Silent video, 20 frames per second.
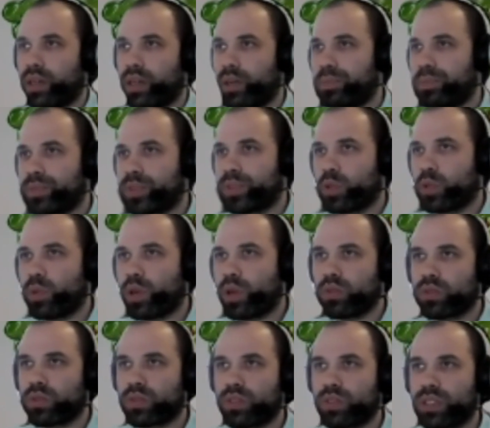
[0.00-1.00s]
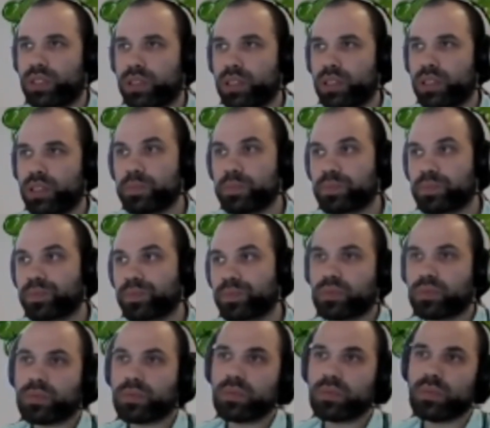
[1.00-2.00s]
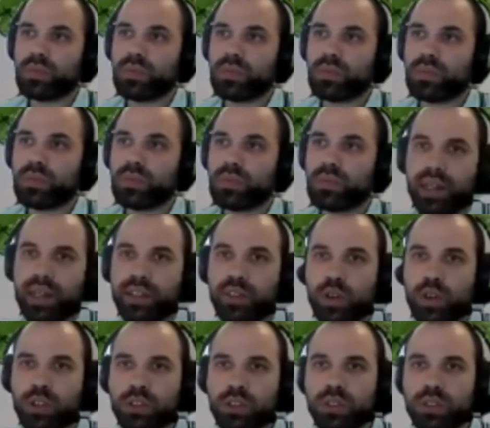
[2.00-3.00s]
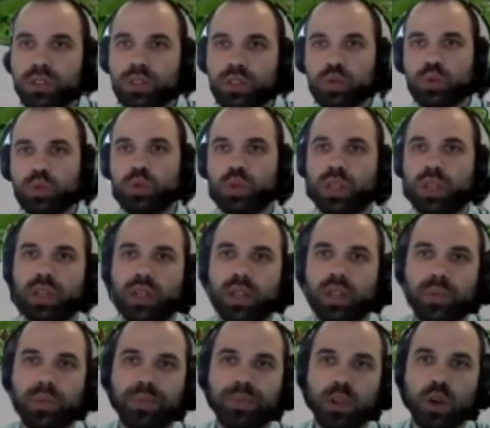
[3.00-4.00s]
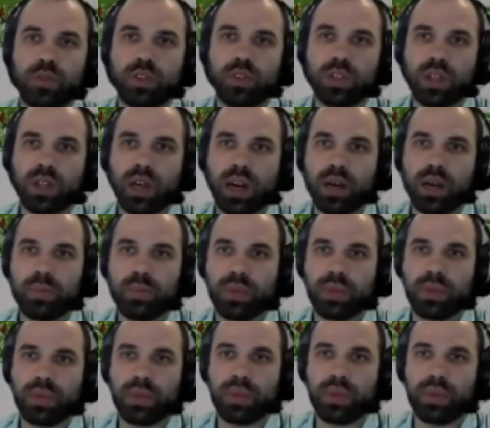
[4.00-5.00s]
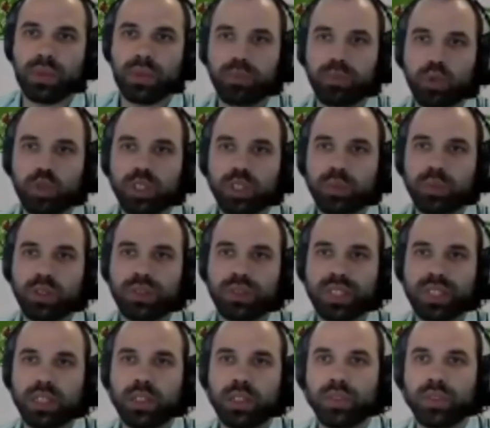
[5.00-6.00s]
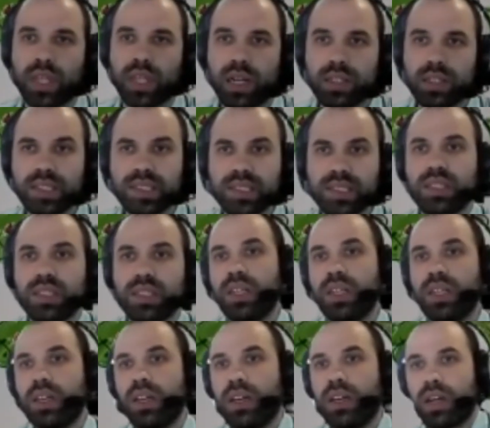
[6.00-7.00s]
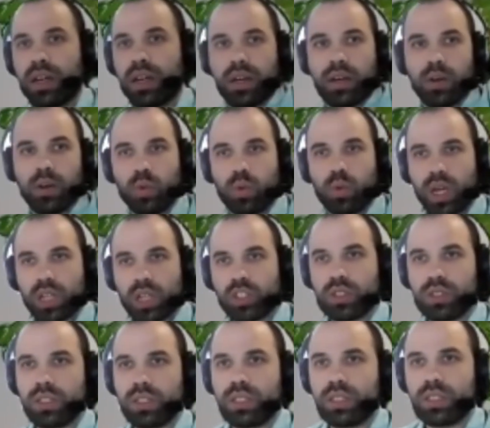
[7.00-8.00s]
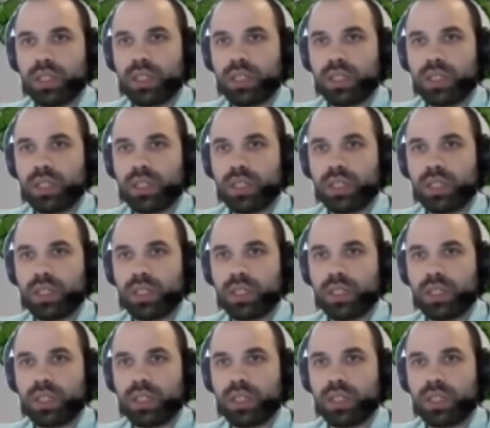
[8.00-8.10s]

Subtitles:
So more concretely, in order to overcome multiple consecutive nulls, we actually